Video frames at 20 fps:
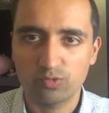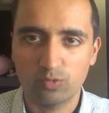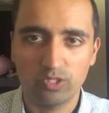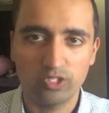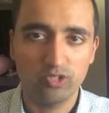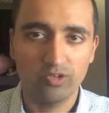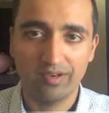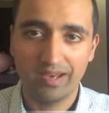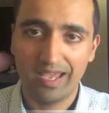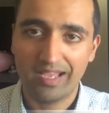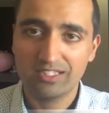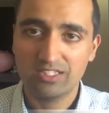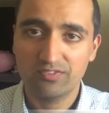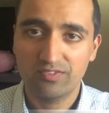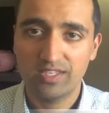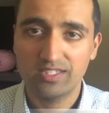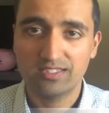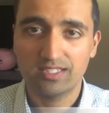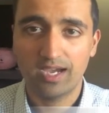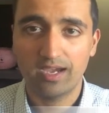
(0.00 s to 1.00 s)
Well, you can
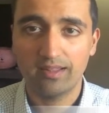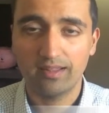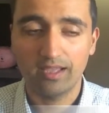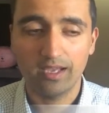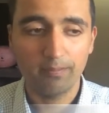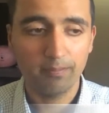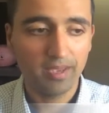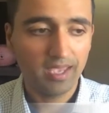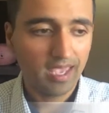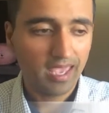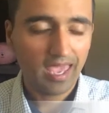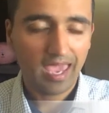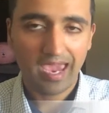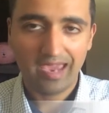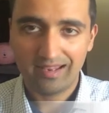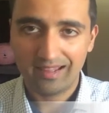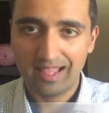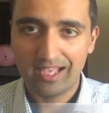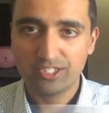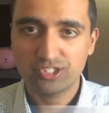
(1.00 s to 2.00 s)
activate Dial Up
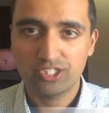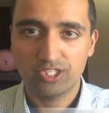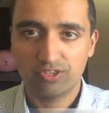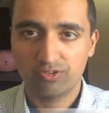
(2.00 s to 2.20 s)
and it'll actually